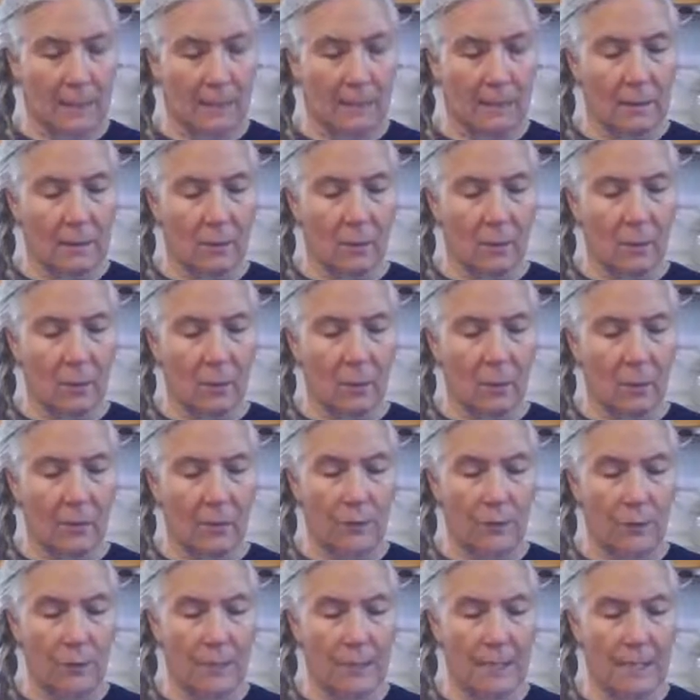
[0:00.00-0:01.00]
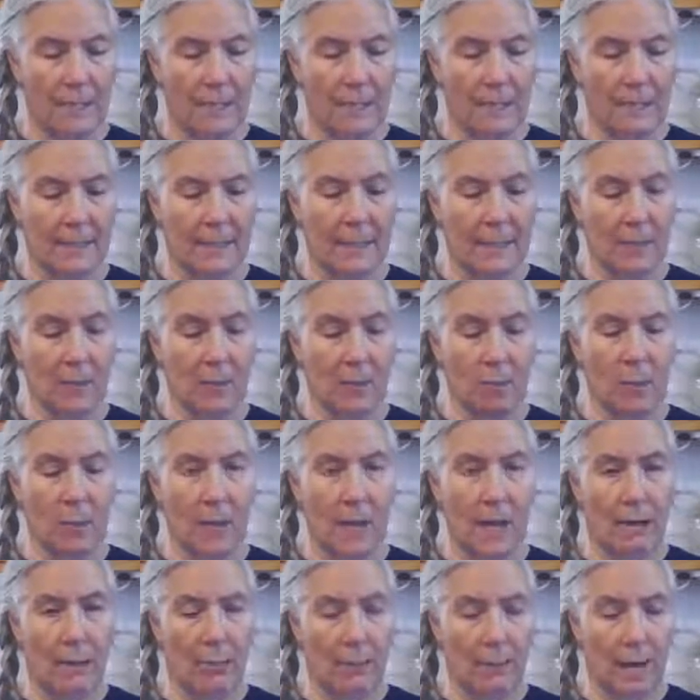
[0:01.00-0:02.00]
There were no other attendees who were
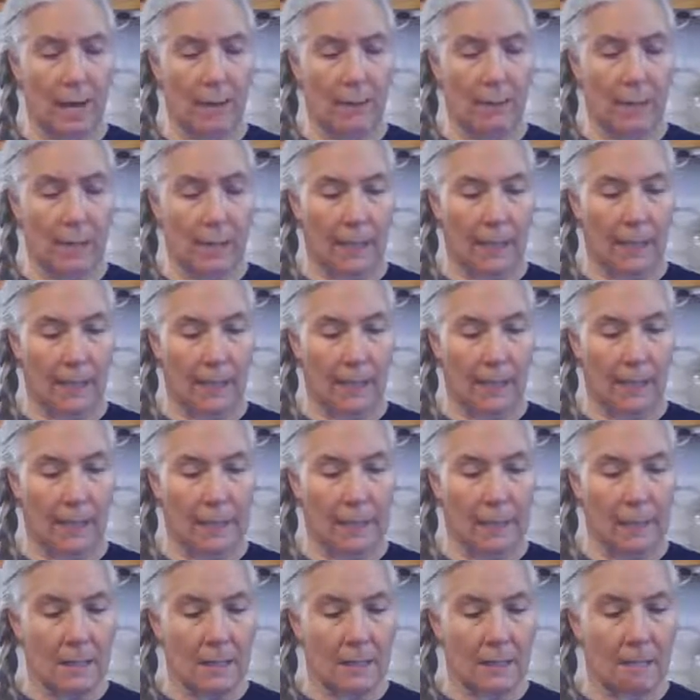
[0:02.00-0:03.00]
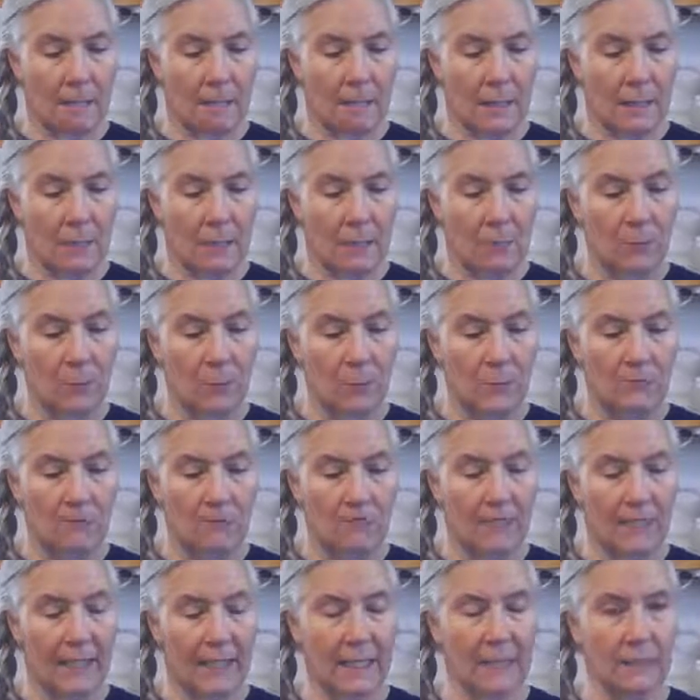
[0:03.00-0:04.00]
not rabbis, but he was
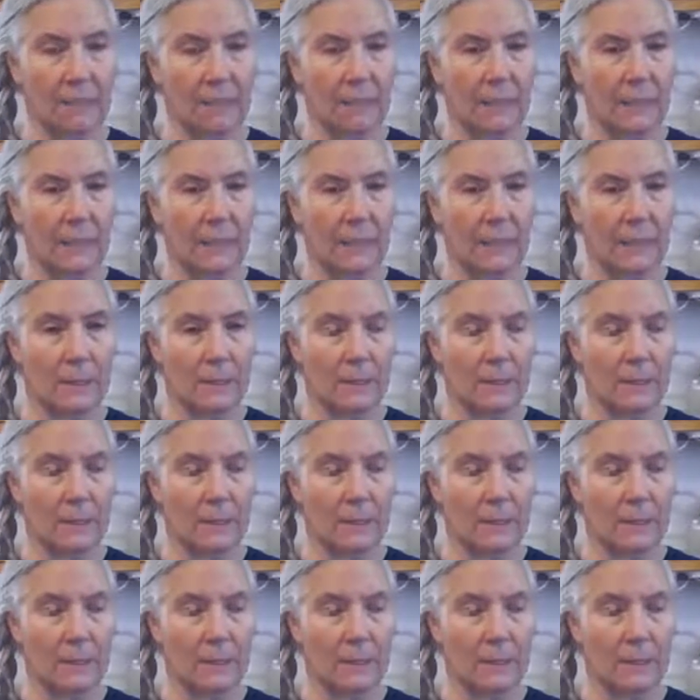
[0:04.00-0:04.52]
inviting me.